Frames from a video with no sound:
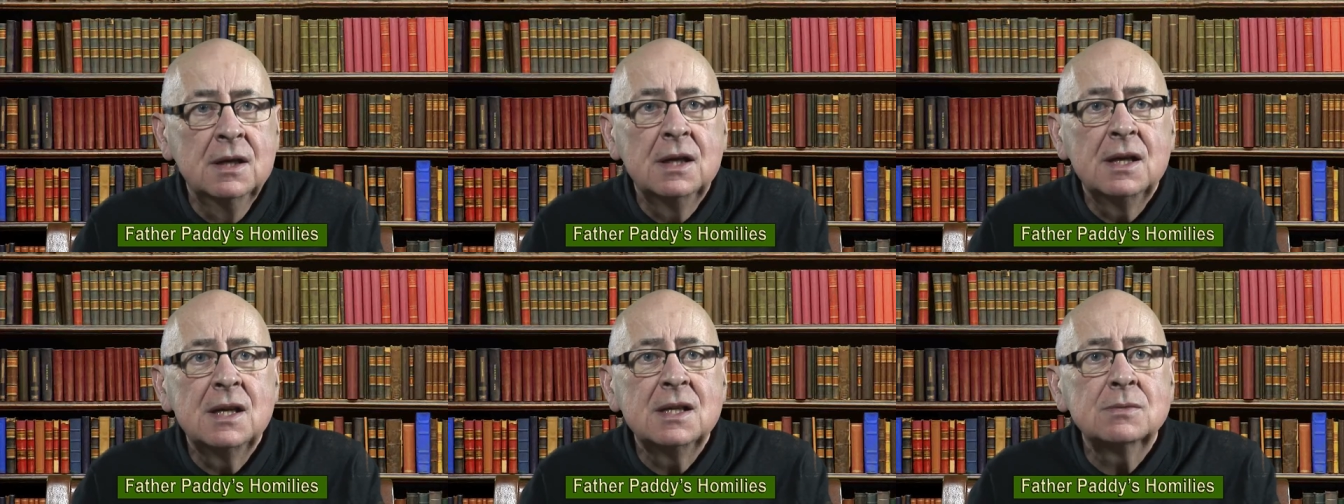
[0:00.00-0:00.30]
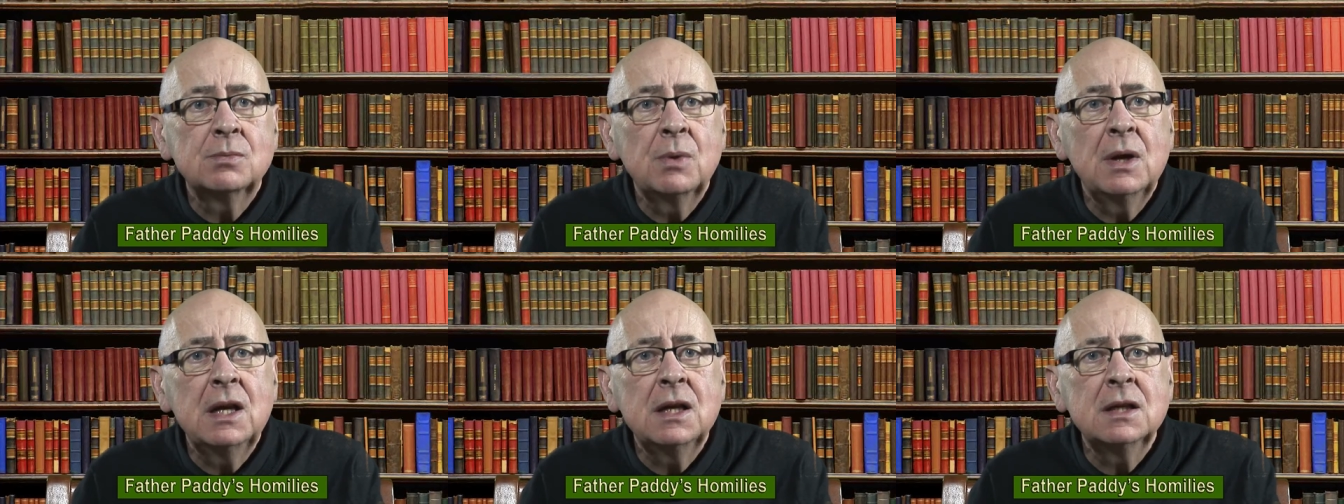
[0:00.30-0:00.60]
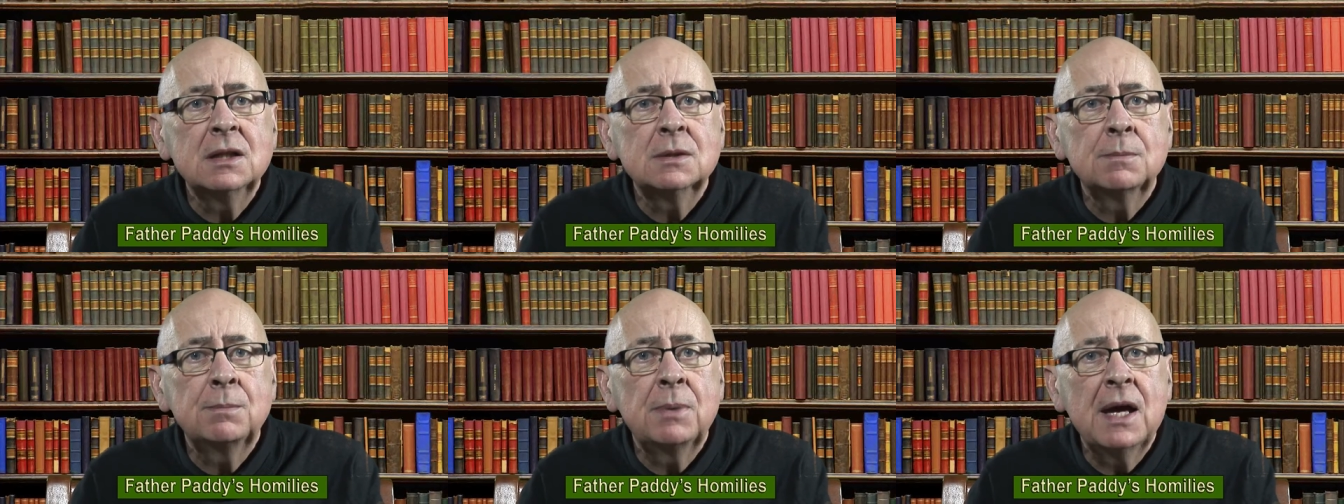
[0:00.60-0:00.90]
he's
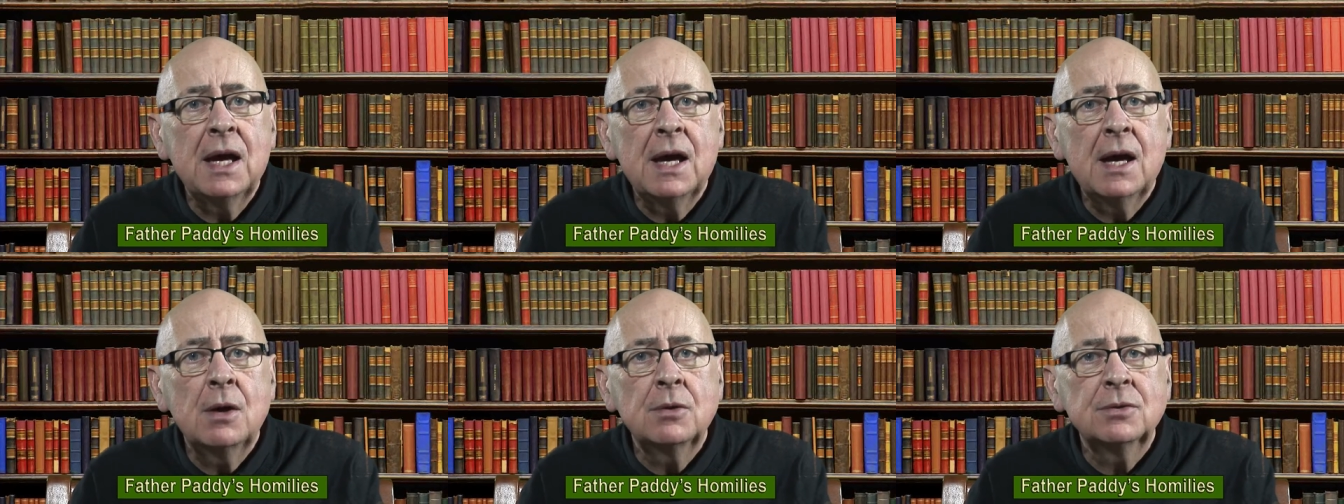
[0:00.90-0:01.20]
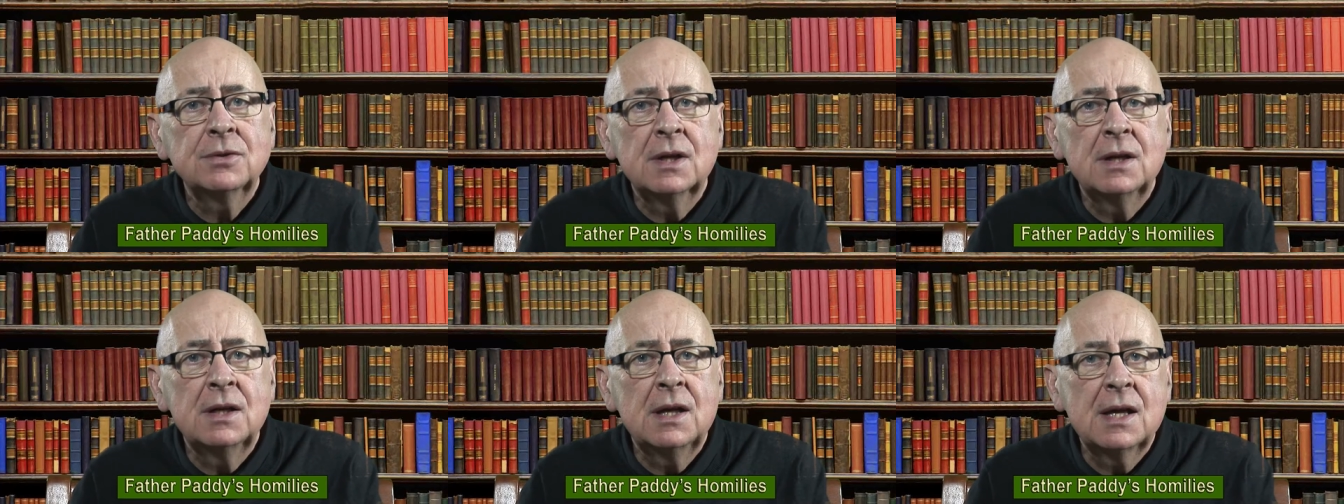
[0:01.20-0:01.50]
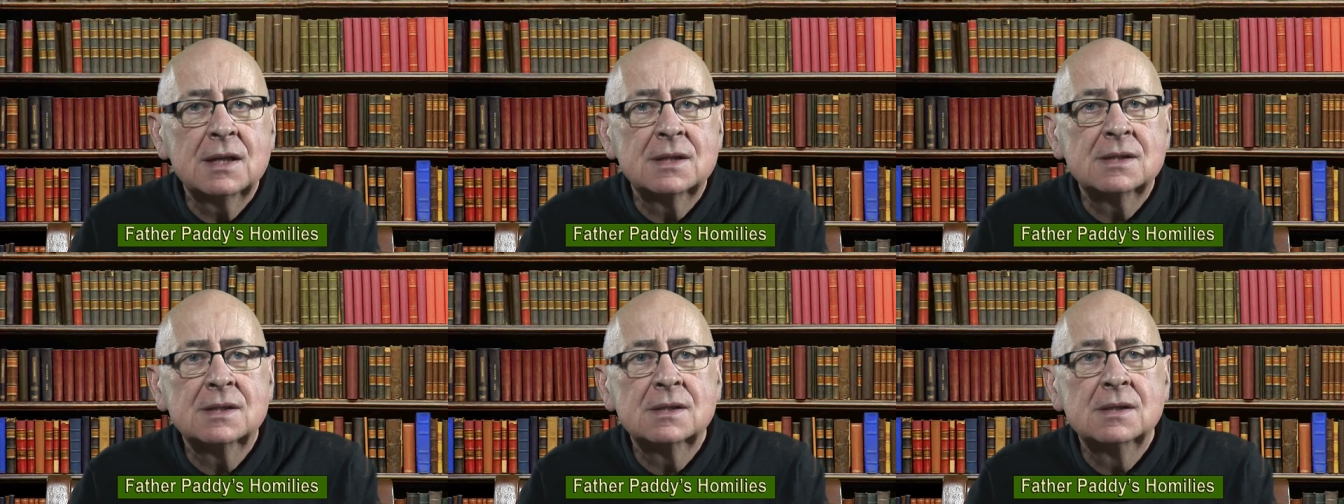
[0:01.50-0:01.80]
willing to pay out the
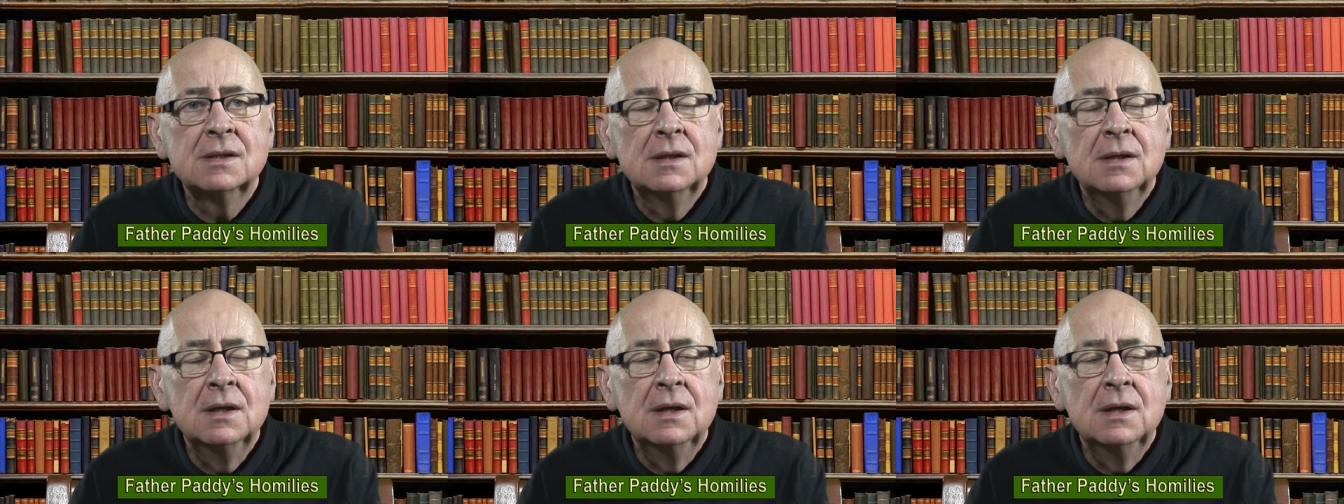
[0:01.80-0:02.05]
nets.